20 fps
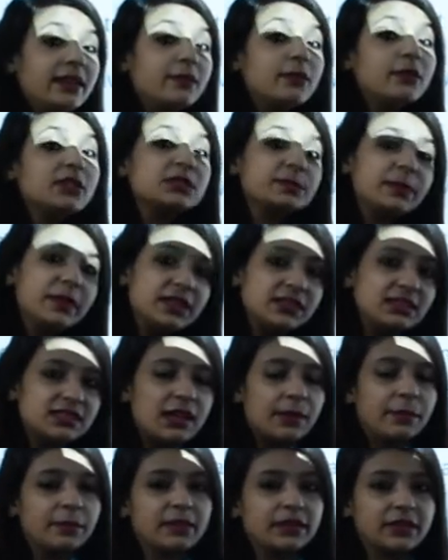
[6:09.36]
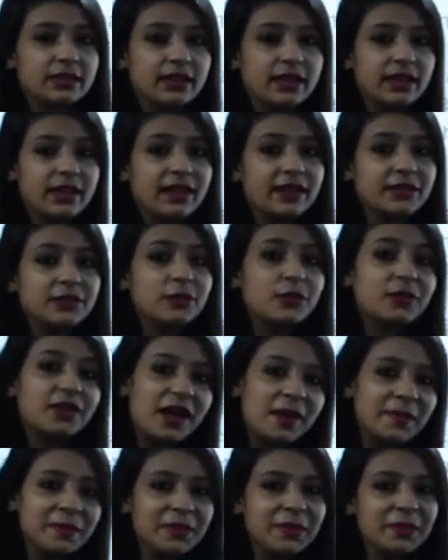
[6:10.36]
was being summoned to
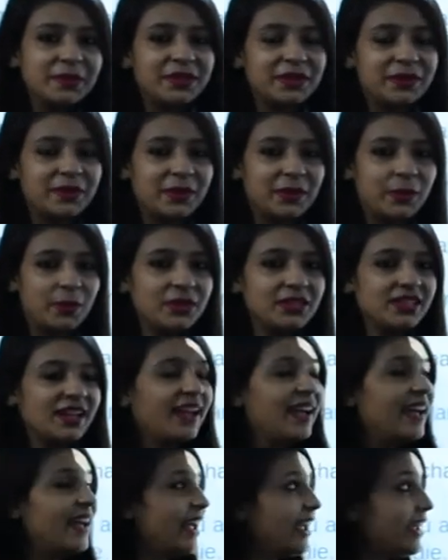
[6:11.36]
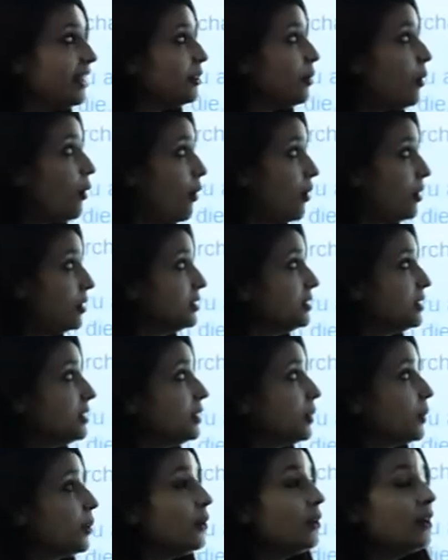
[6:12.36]
come to the court in order
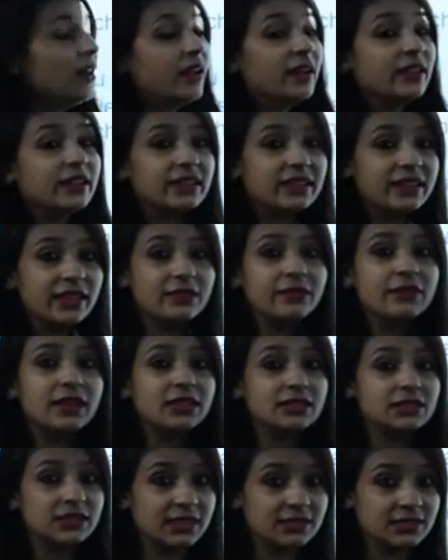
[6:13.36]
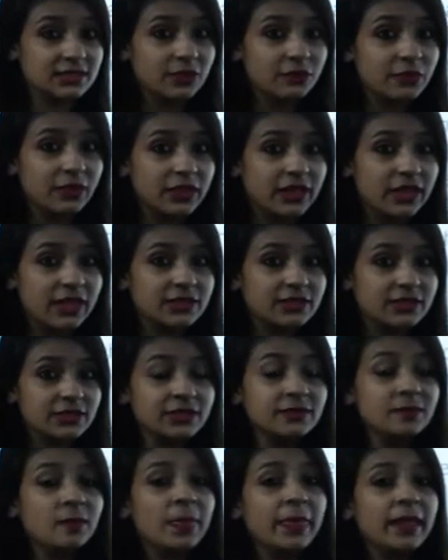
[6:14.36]
to give a
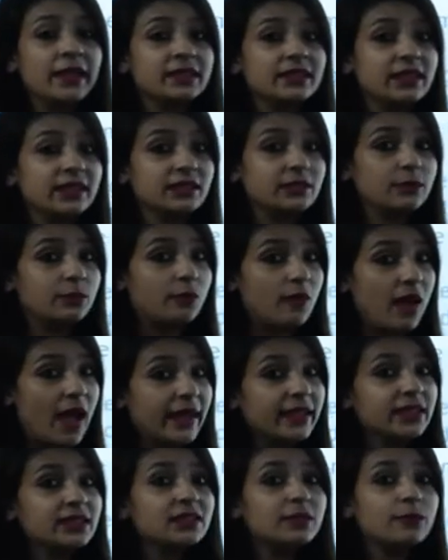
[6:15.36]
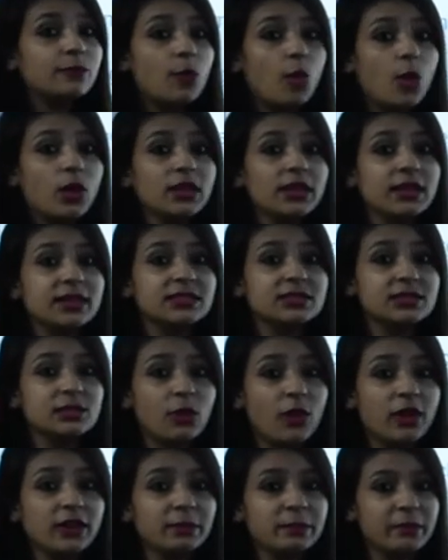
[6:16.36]
justification that why the wall is
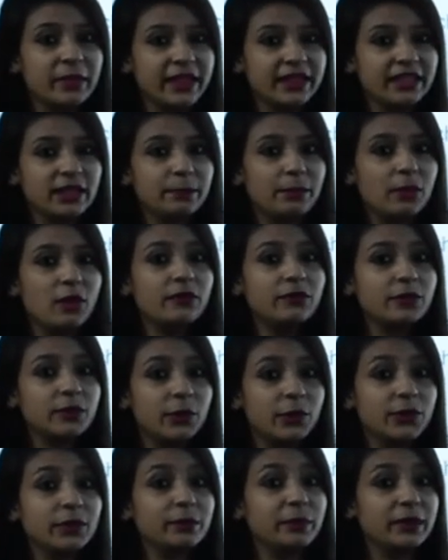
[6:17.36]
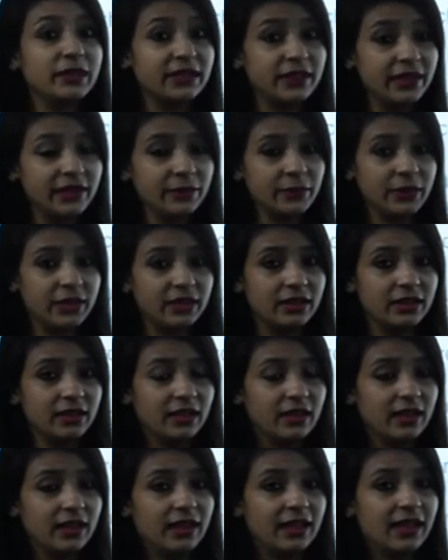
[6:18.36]
not made up of good material.
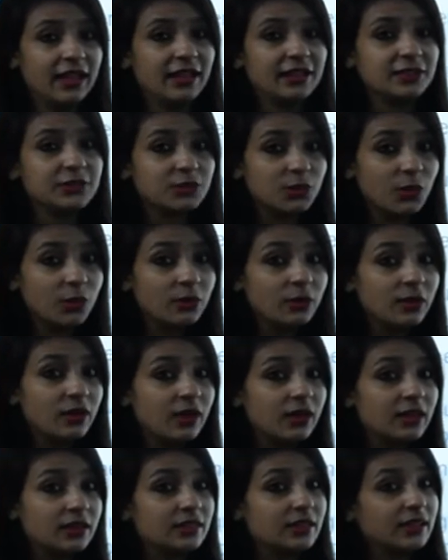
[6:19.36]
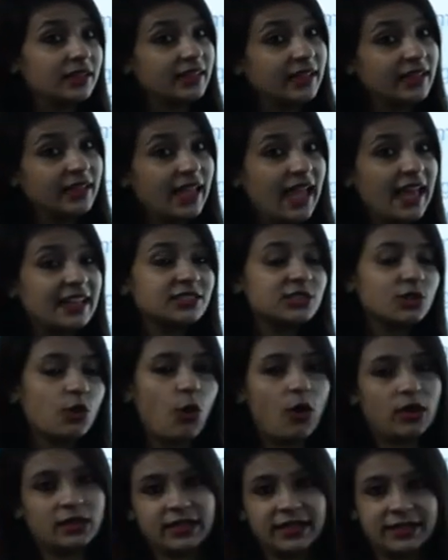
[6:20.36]
So the king has
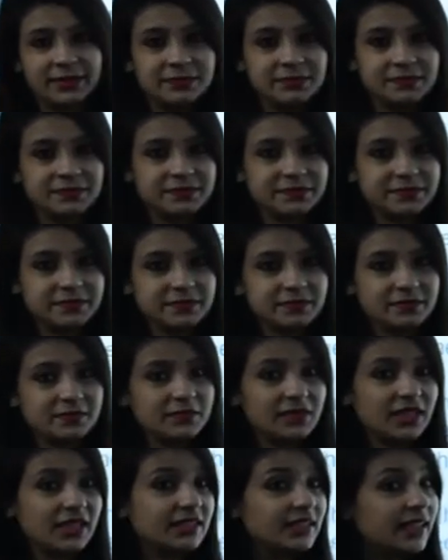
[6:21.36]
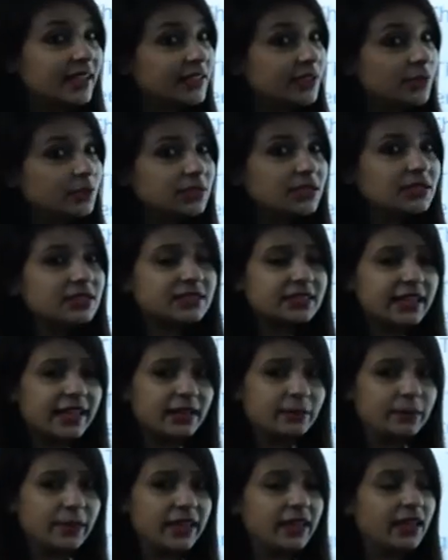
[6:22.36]
called him, that you just
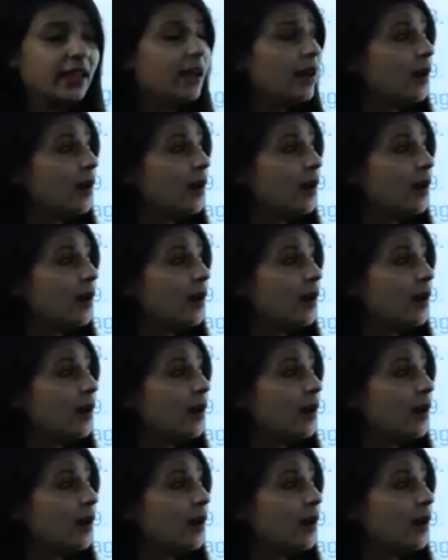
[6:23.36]
tell me